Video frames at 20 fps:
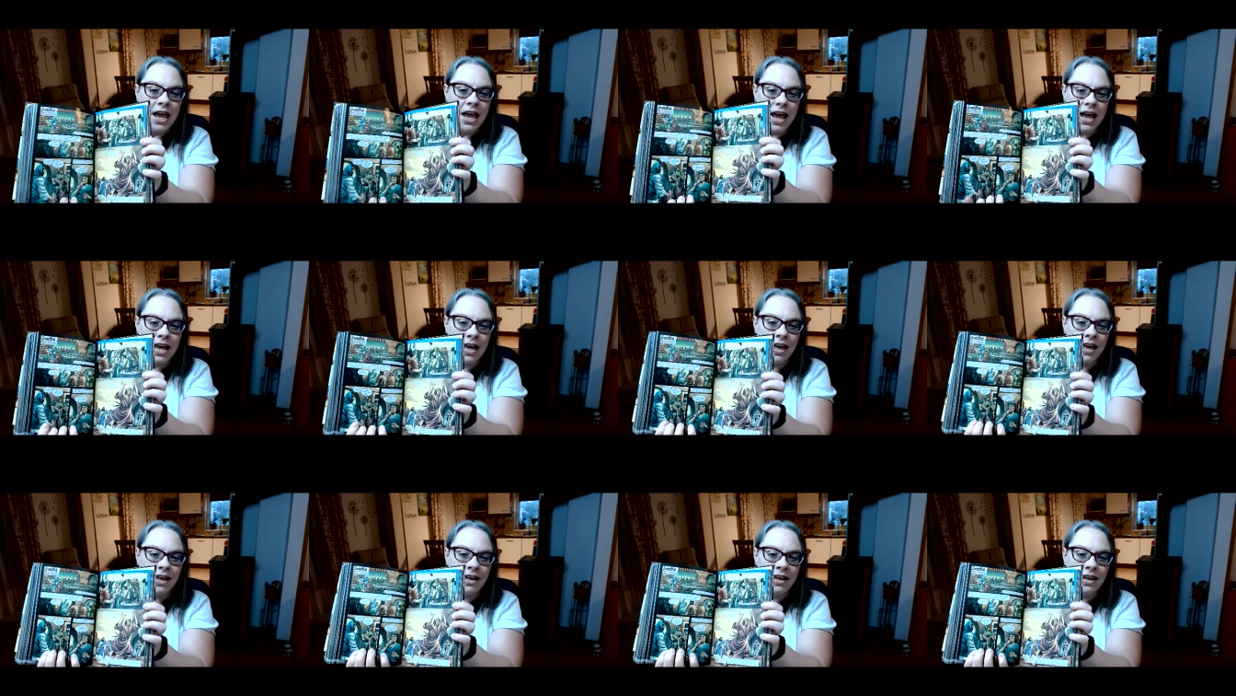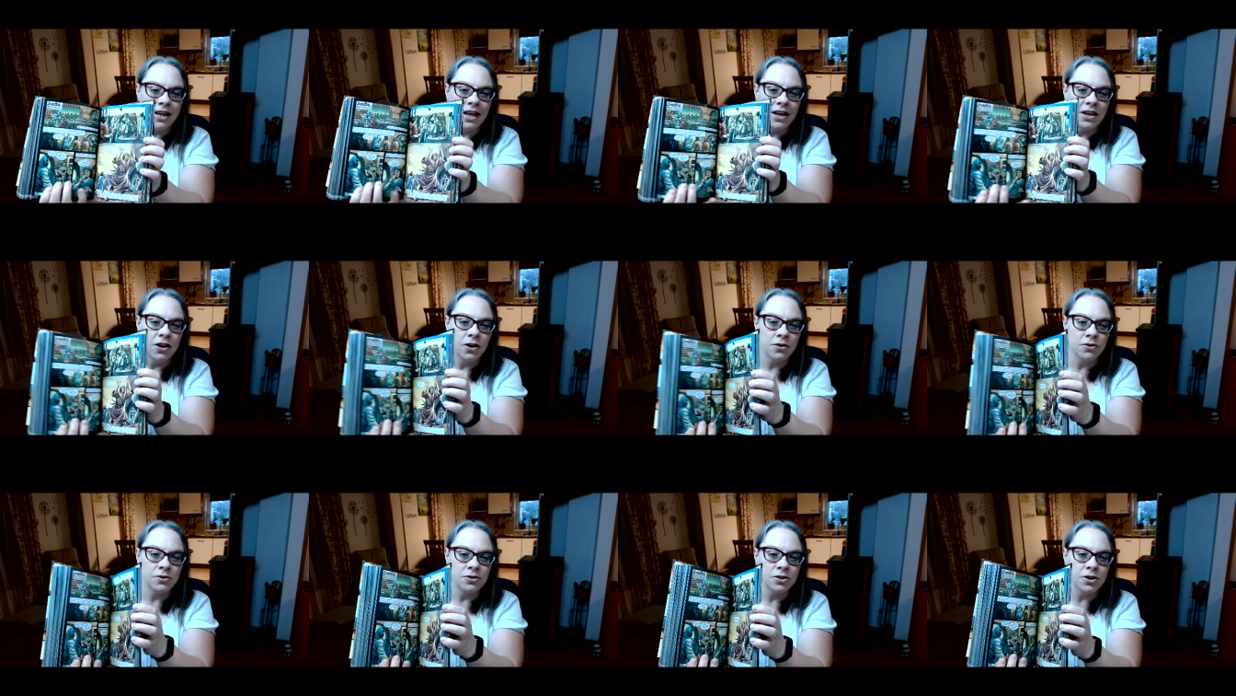and it
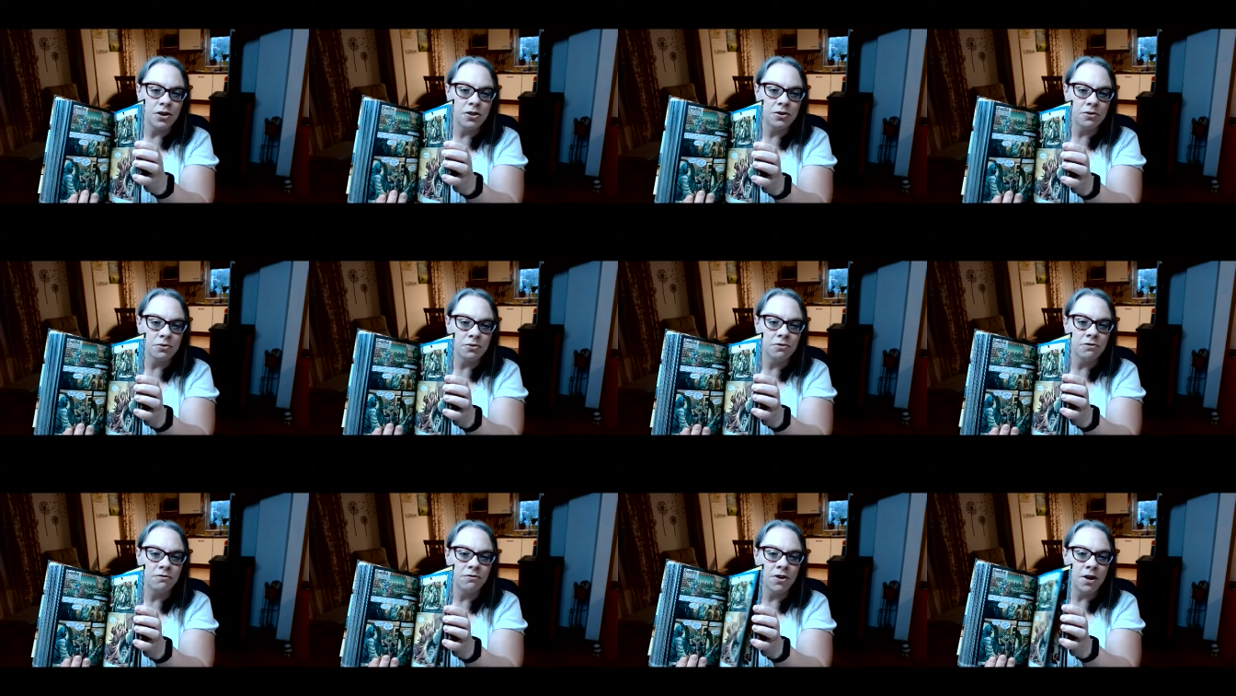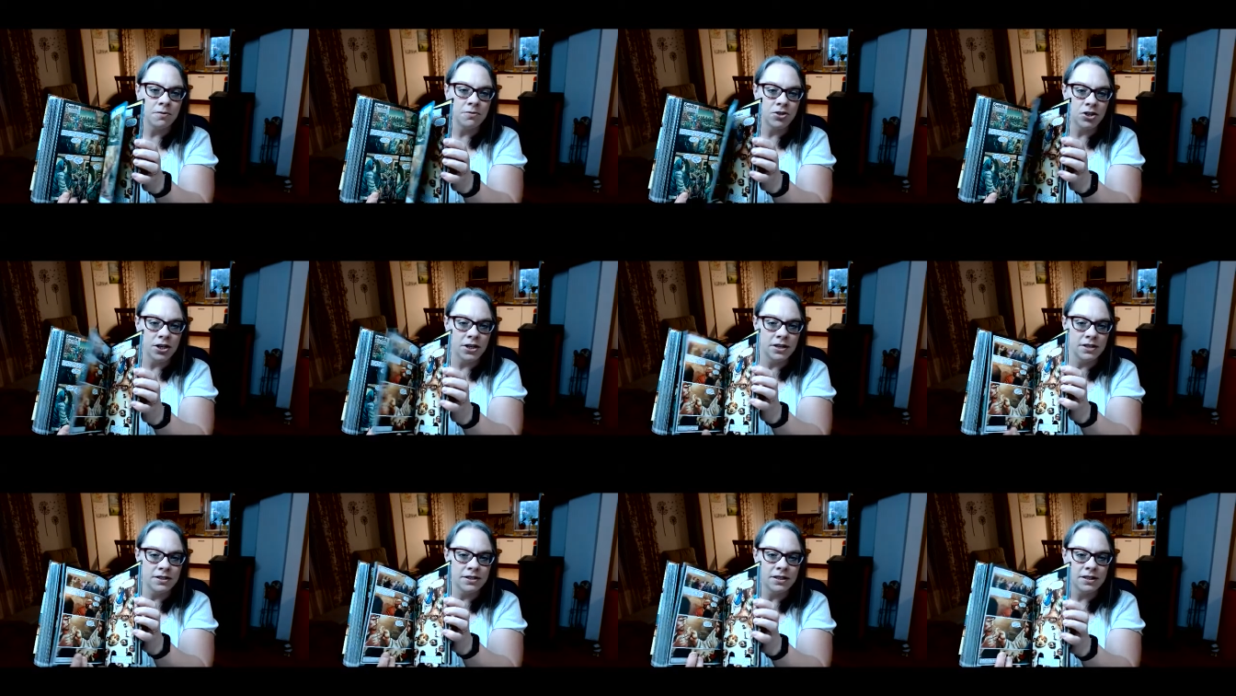goes through from
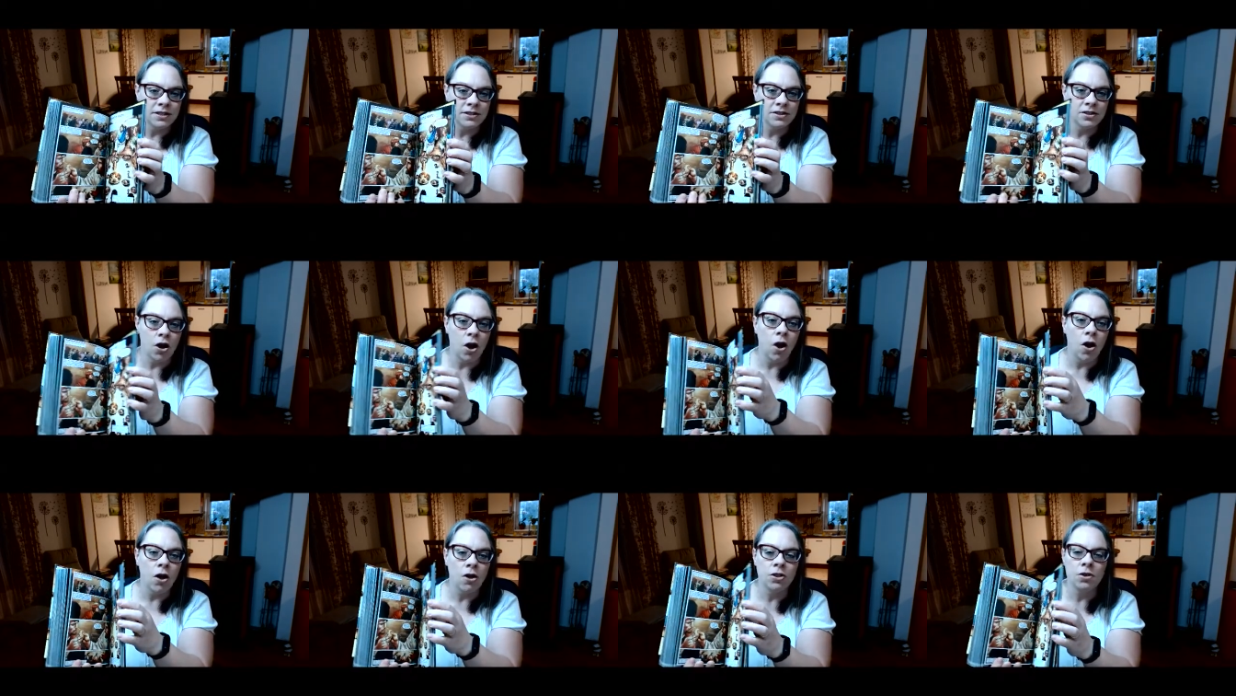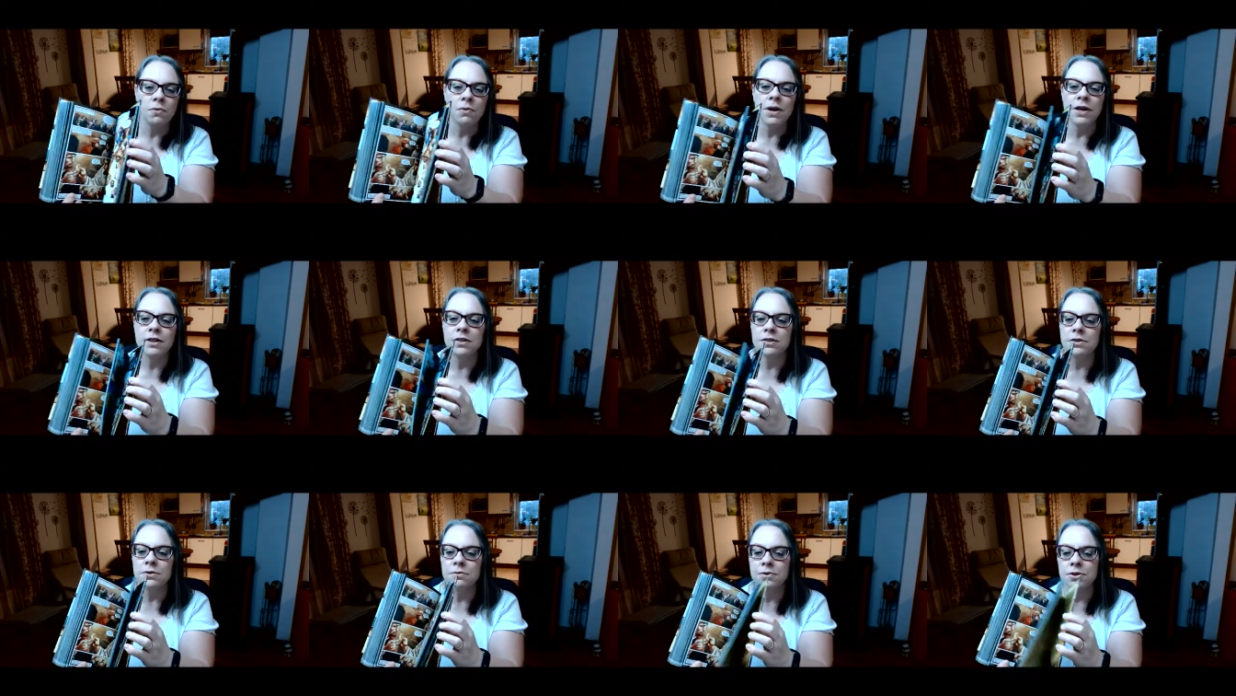Genesis all the way
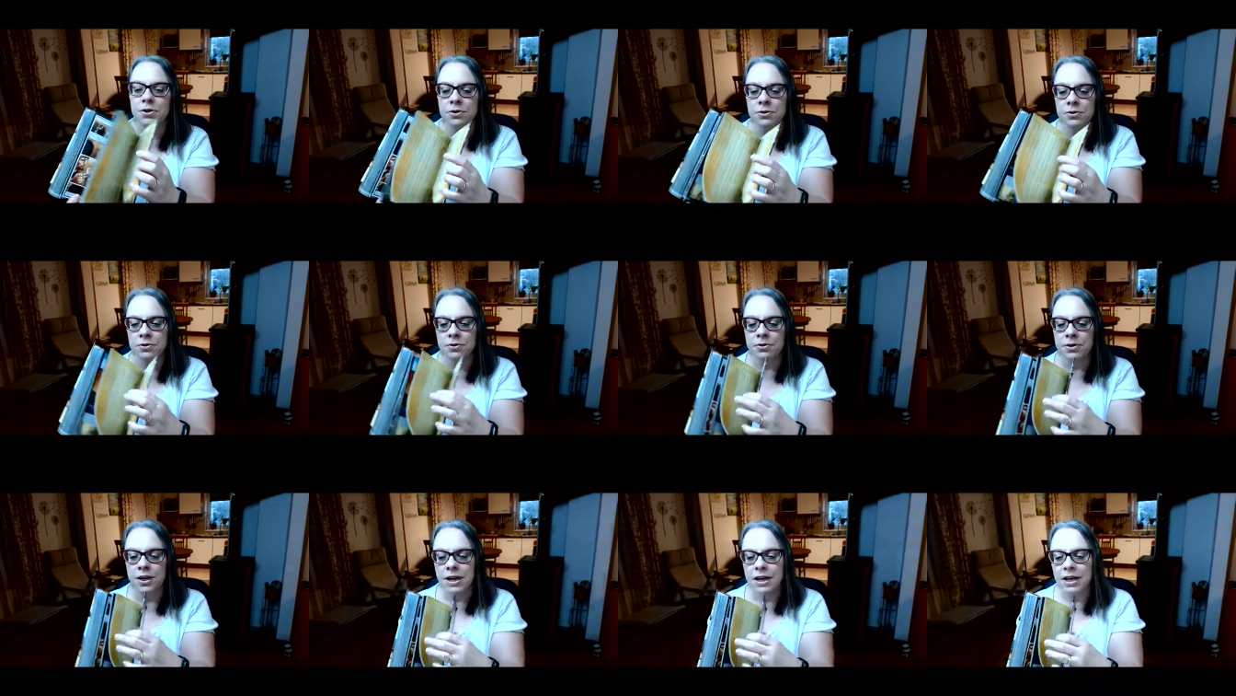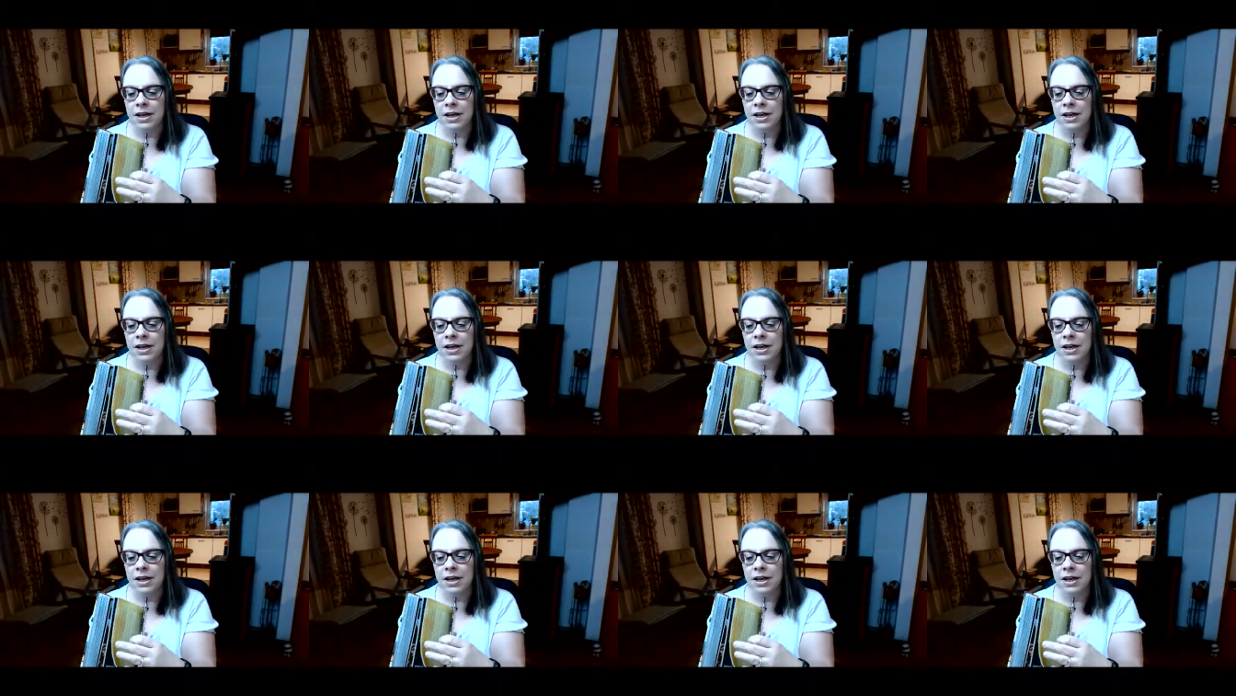through